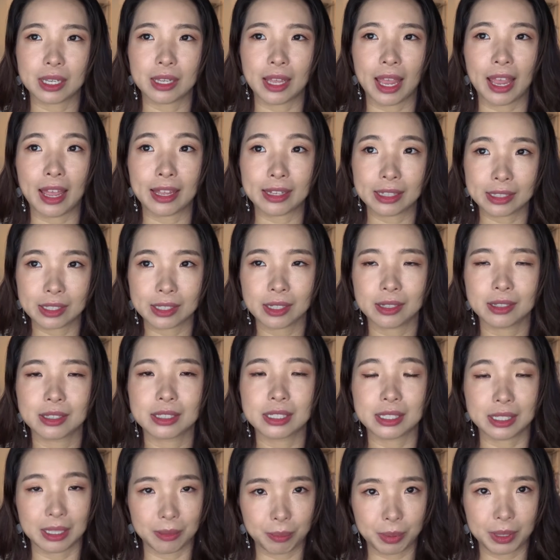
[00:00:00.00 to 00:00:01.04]
and
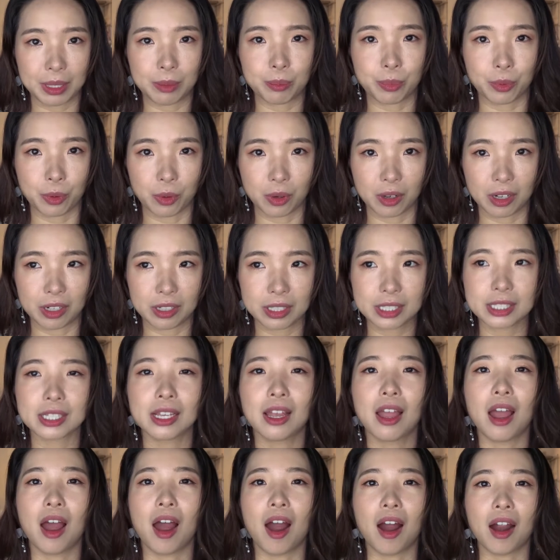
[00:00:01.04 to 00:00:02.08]
CP boards,
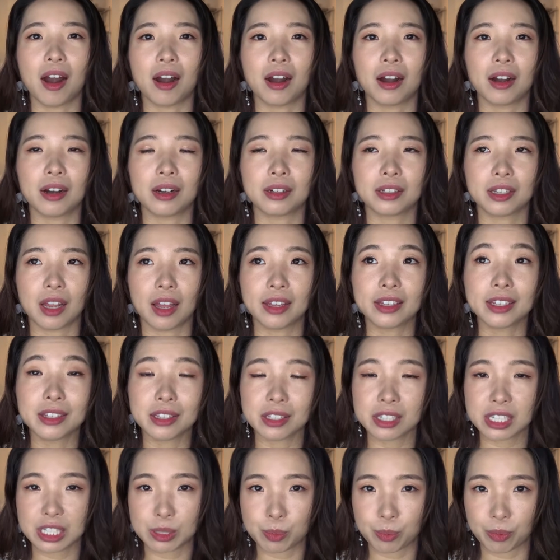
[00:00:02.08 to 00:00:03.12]
are done in
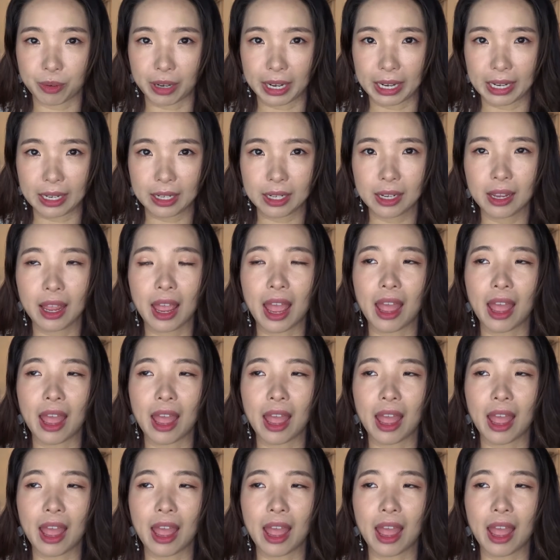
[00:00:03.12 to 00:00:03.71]
the spring,